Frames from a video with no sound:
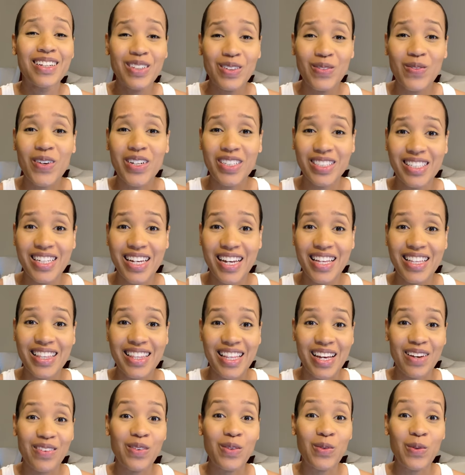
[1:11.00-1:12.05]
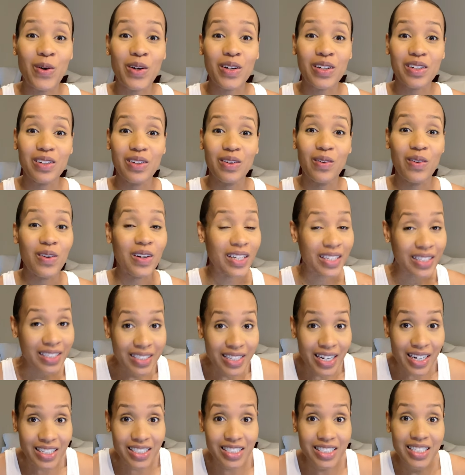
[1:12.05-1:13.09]
cookware set that will work on
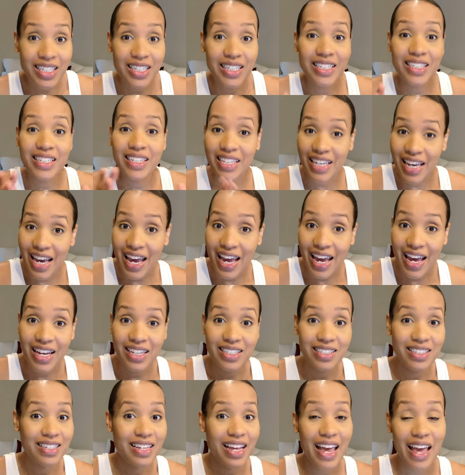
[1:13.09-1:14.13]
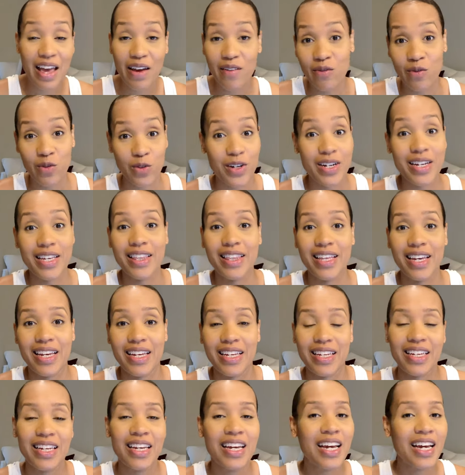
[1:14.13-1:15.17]
induction, gas,
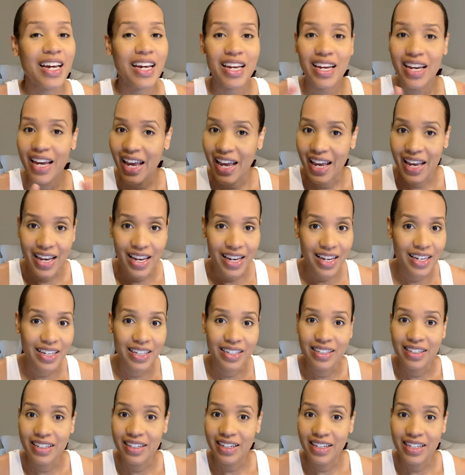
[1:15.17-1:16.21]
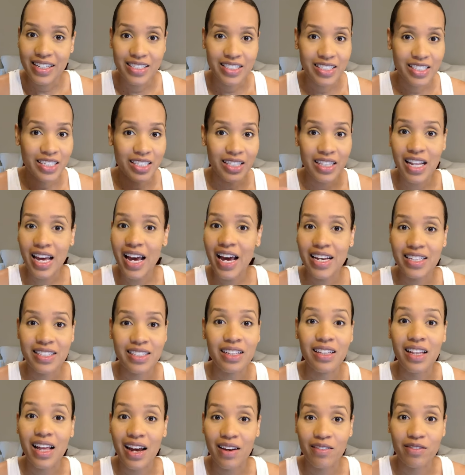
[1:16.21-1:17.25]
everything. And it should last
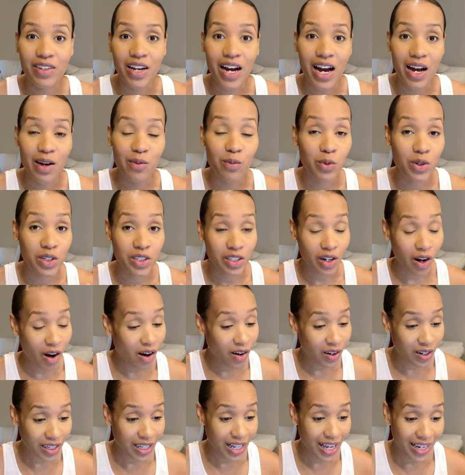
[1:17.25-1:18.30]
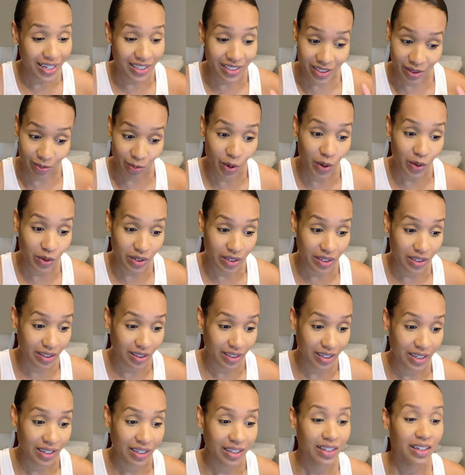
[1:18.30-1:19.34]
a lifetime, which all clad is
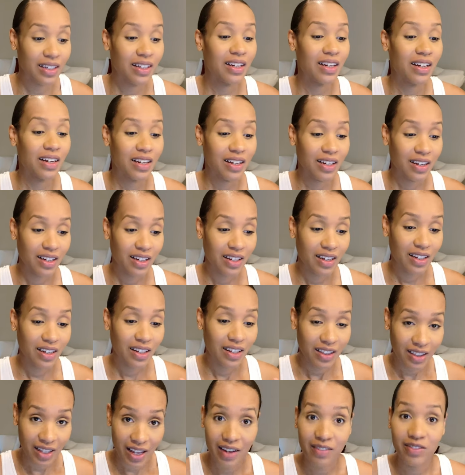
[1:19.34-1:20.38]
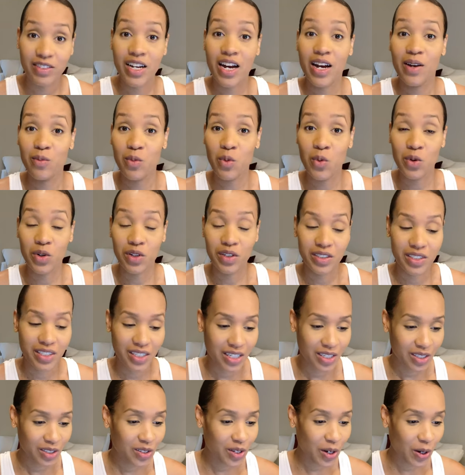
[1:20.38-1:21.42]
supposedly lifetime
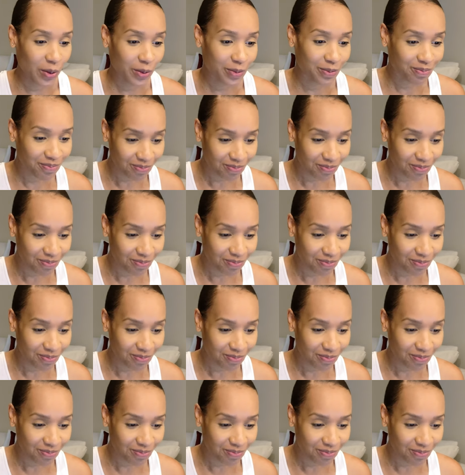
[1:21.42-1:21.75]
warranty. So